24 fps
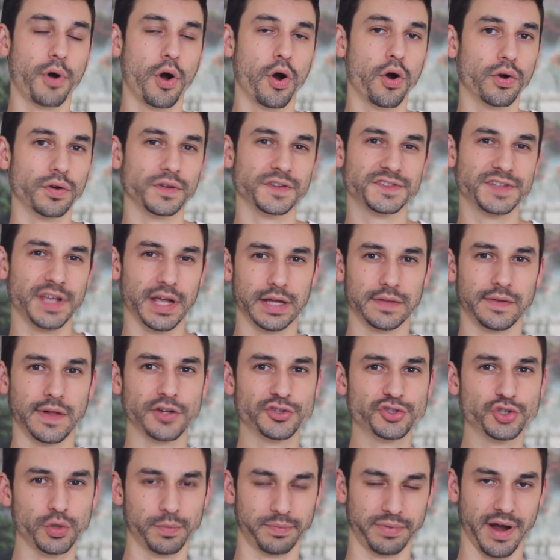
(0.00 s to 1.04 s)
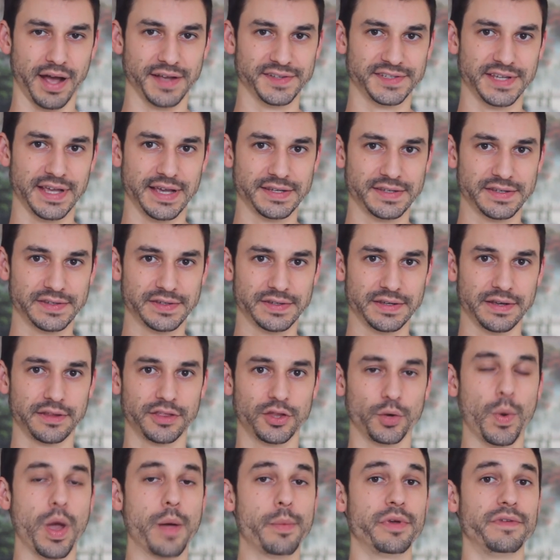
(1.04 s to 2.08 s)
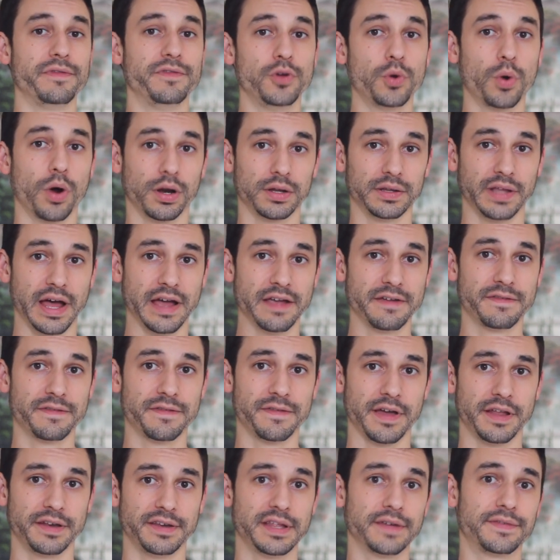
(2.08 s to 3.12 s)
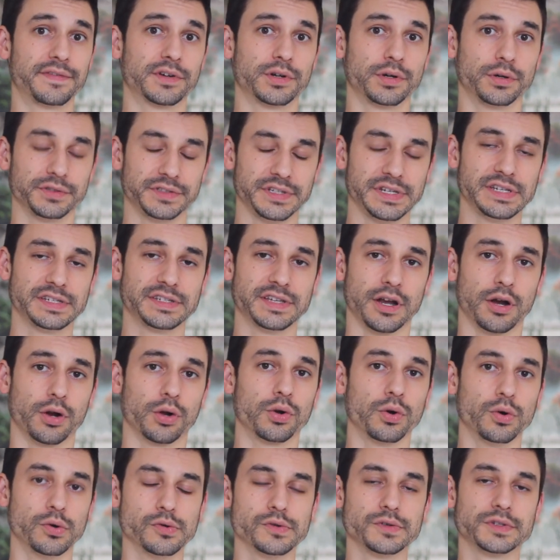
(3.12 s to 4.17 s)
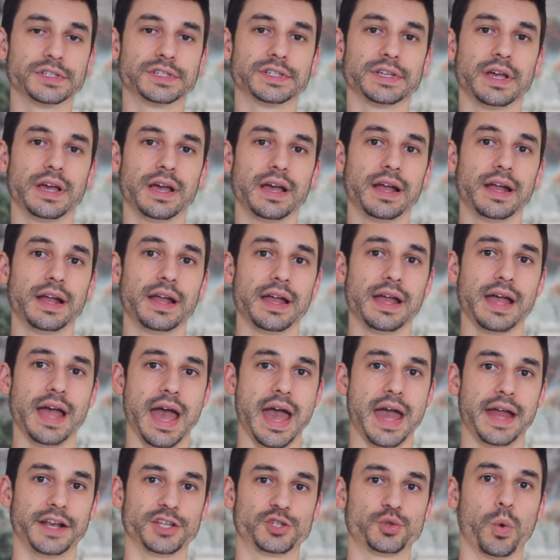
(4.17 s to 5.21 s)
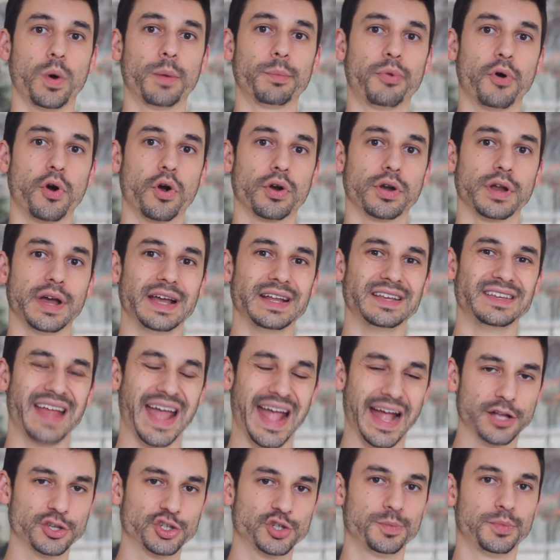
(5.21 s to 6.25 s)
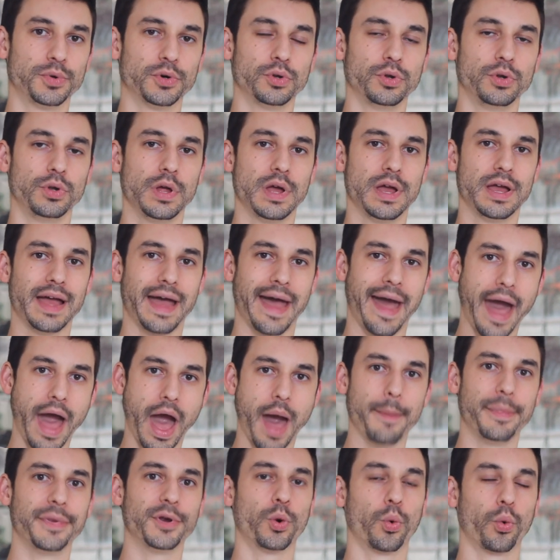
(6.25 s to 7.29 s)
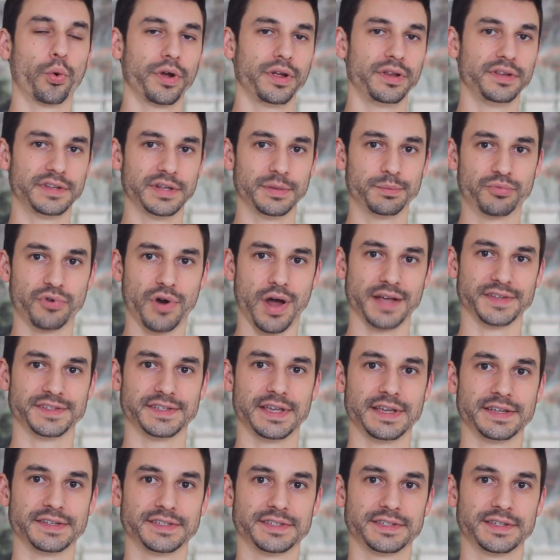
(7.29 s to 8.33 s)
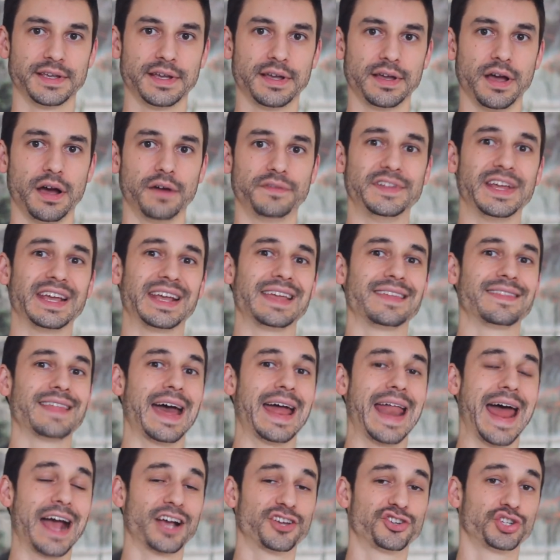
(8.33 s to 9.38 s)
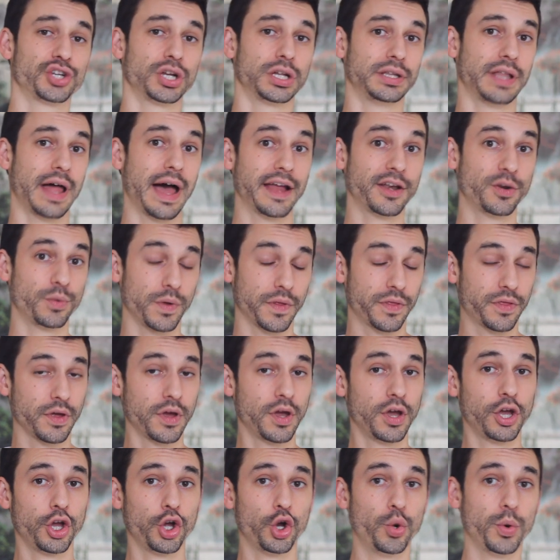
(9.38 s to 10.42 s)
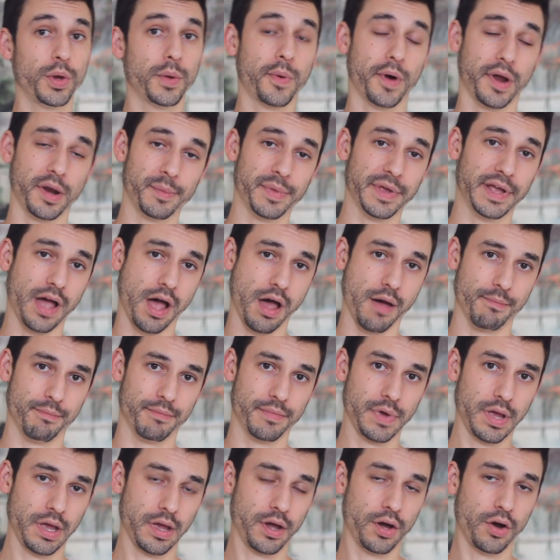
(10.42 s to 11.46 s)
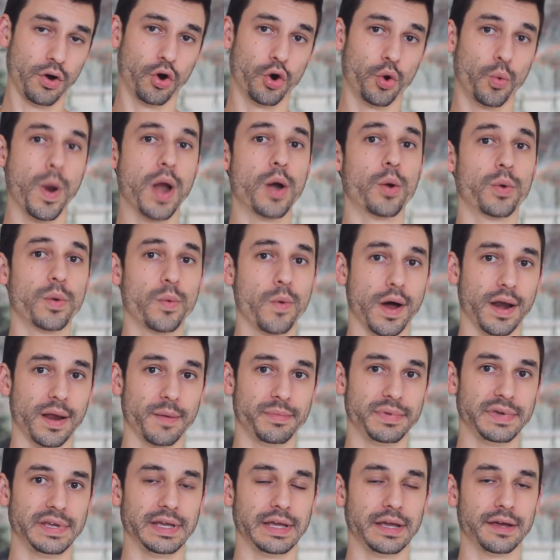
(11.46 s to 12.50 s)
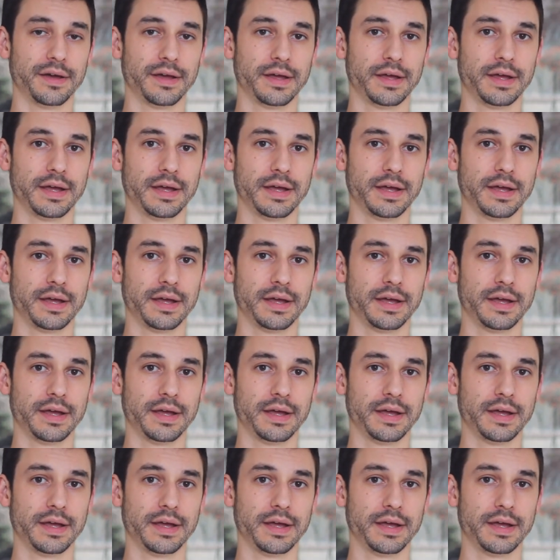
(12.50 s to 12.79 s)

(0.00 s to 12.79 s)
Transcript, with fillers: part psychological process, the way we view our life and difficulties and our goals, and it's one part a tangible, habit oriented process of taking that action aligned with who we want to become or where we want to be